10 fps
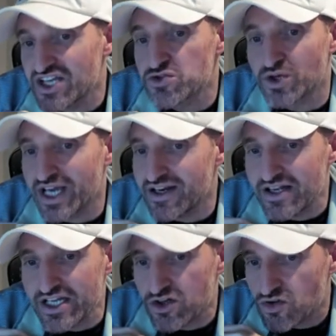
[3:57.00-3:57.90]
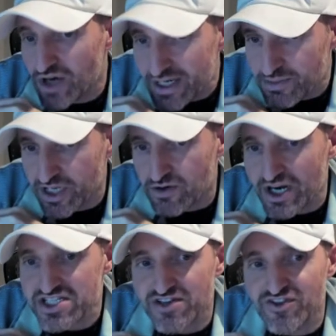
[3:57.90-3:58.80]
things will get incredibly
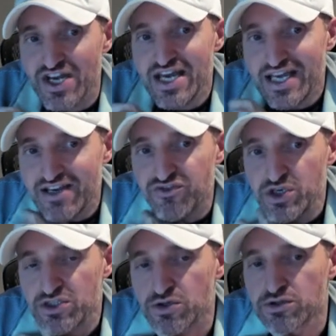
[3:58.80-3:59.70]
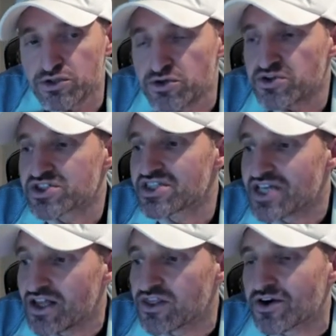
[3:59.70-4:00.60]
aggressive if we do lose the
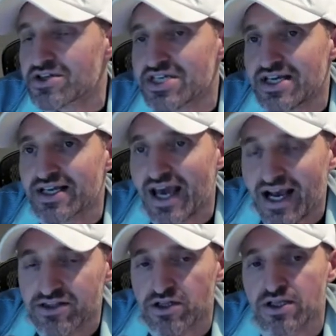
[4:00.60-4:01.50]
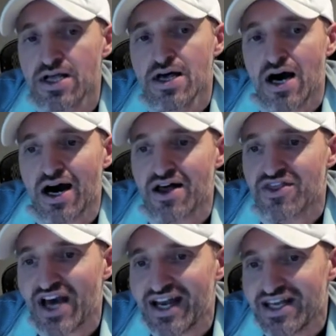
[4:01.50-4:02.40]
1013 candle. Uh,
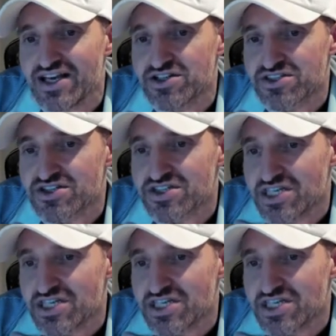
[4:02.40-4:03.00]
that is the